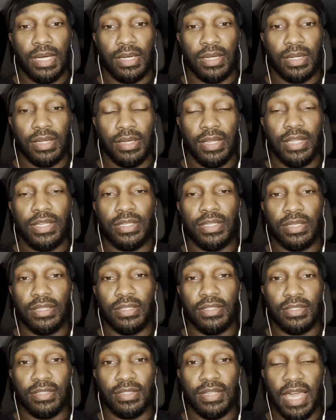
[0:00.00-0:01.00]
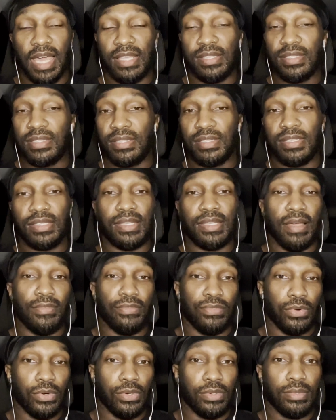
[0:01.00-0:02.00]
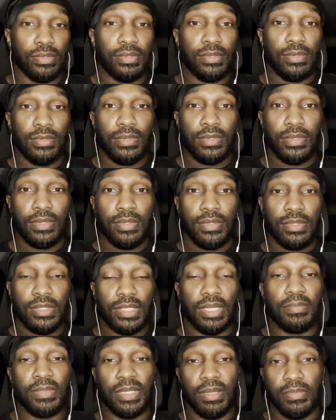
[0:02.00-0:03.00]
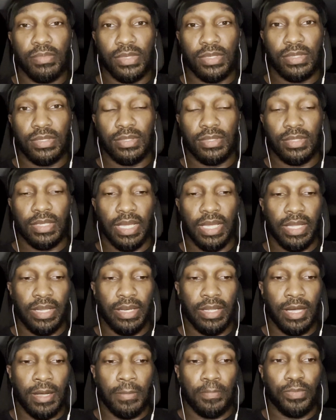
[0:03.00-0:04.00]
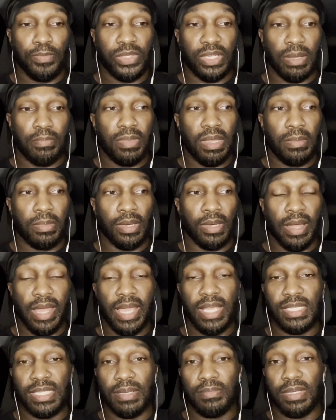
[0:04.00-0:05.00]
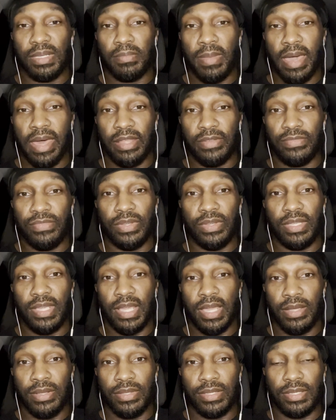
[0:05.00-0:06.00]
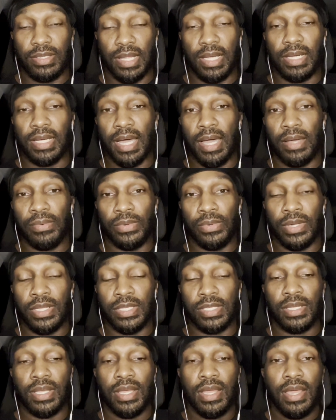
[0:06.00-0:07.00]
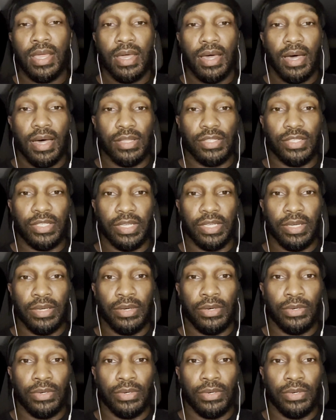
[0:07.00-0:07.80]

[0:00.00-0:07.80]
condition has several symptoms, and some people are asymptomatic for years, like I was, until